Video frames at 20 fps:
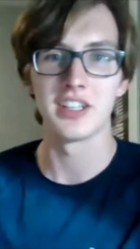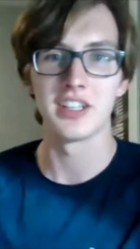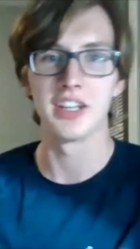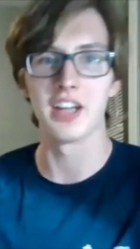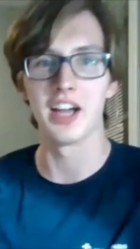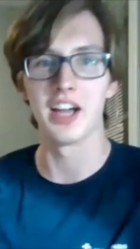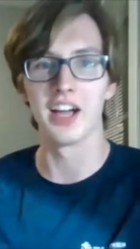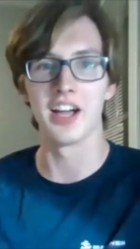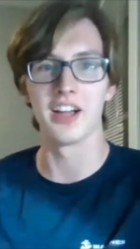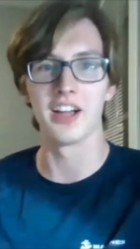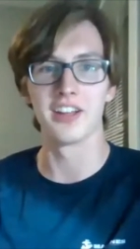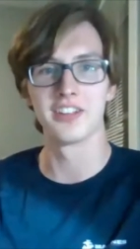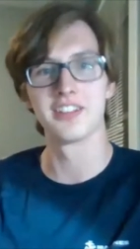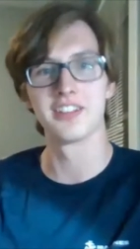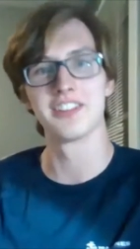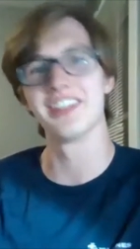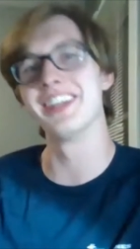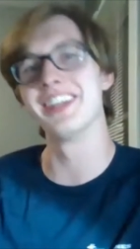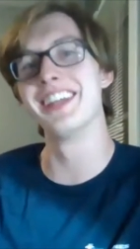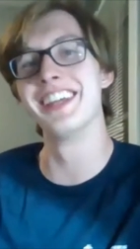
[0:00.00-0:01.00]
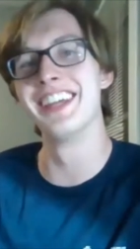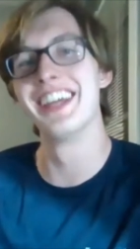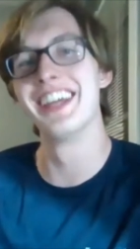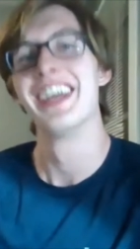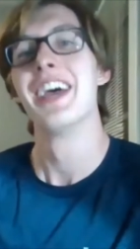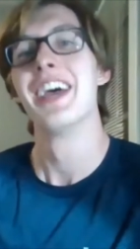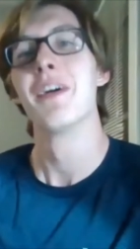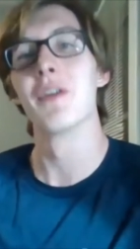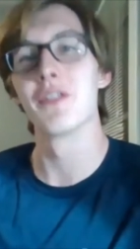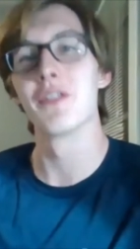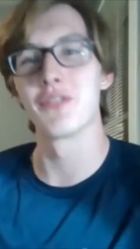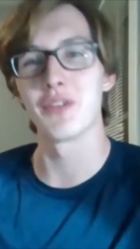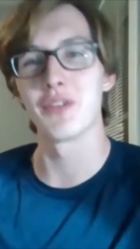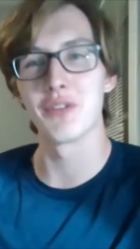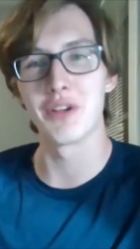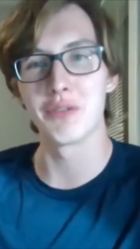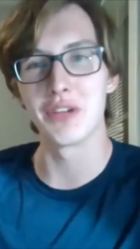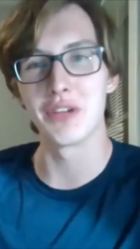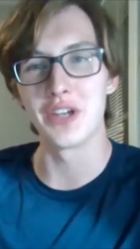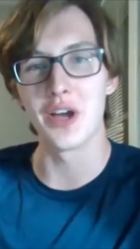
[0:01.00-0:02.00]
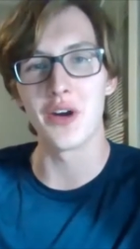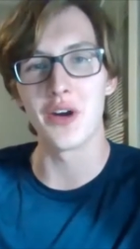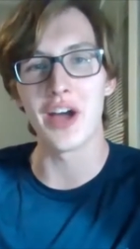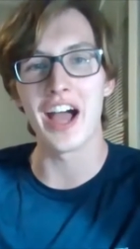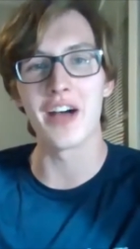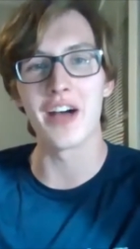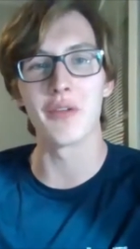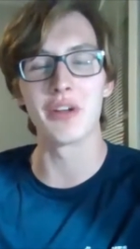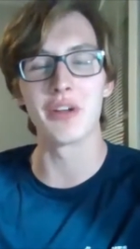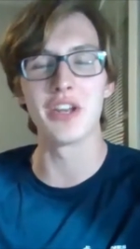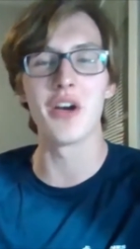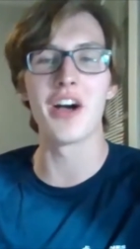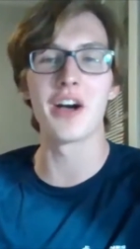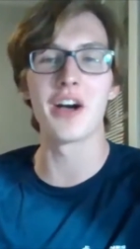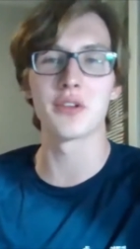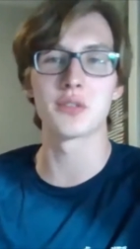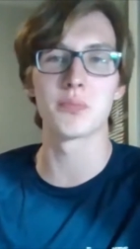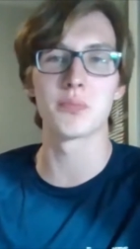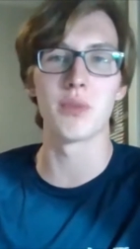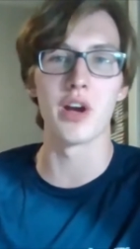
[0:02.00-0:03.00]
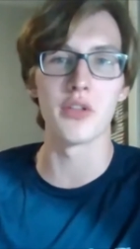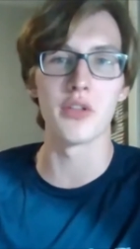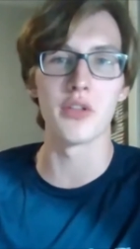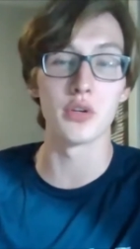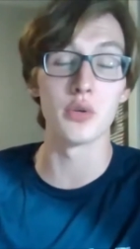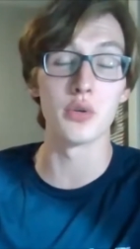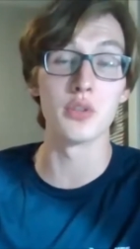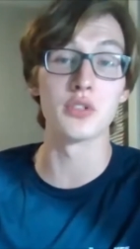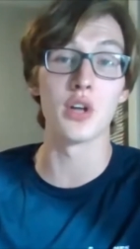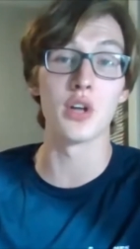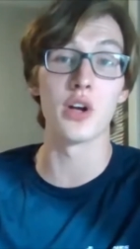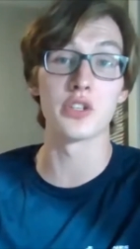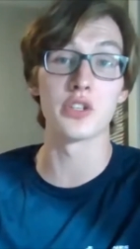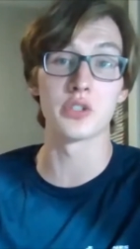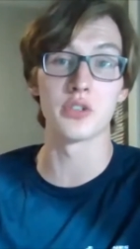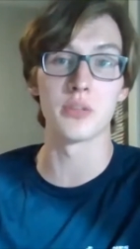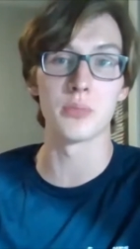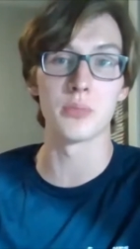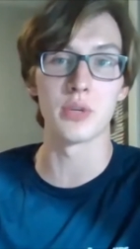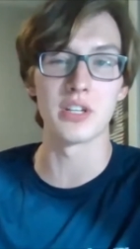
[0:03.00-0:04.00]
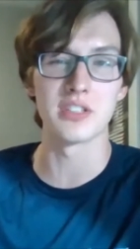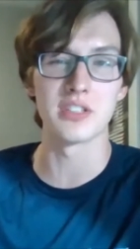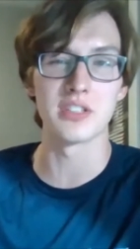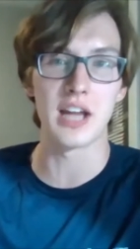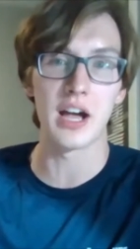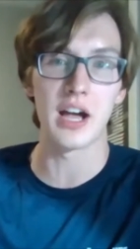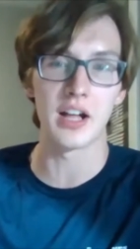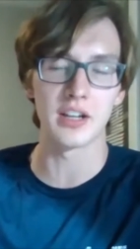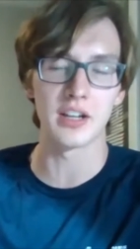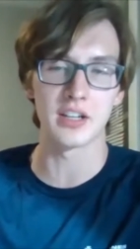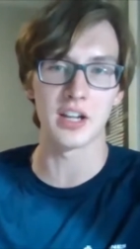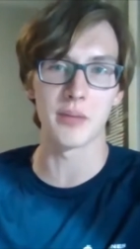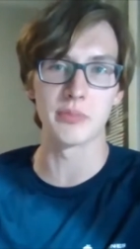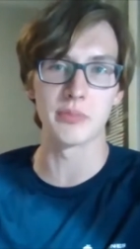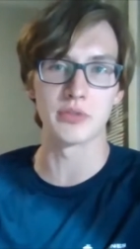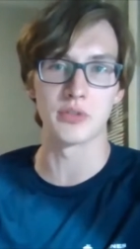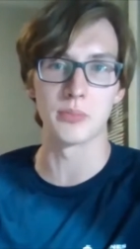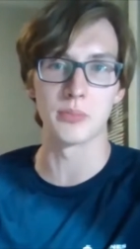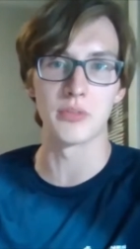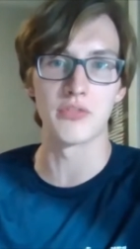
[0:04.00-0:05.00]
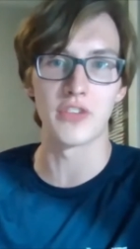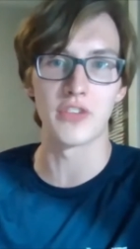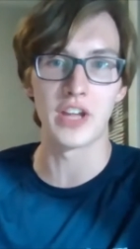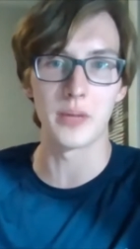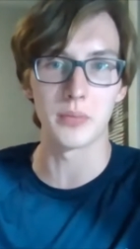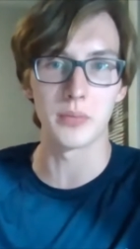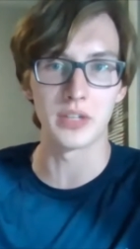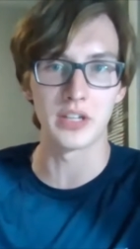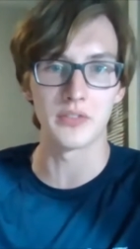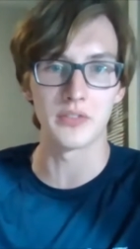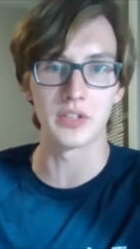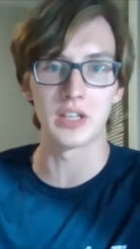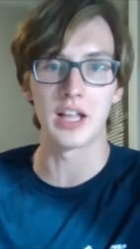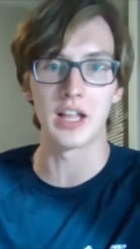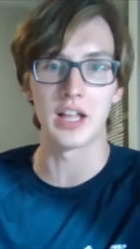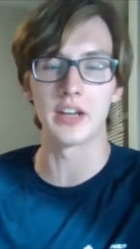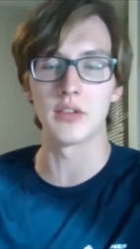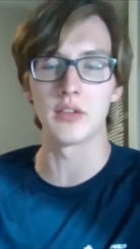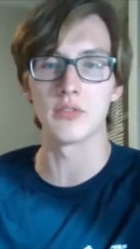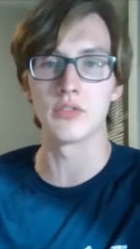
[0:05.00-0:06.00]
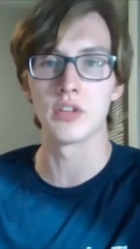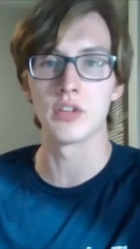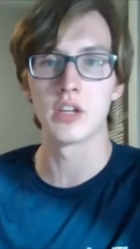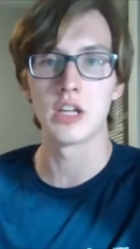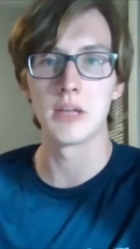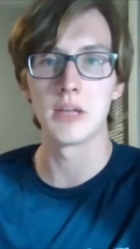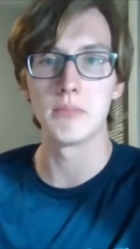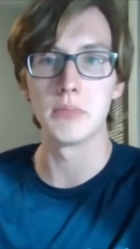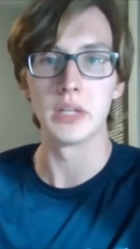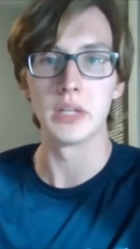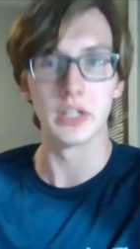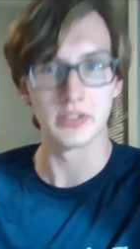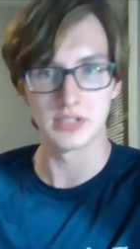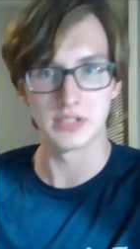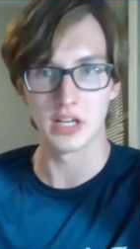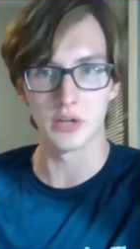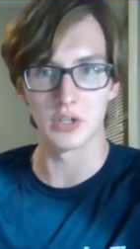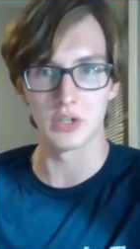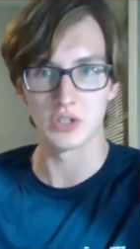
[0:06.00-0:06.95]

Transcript: we know Alec's brother, who is also in the Marines, and Alec comes from a family of a lot of military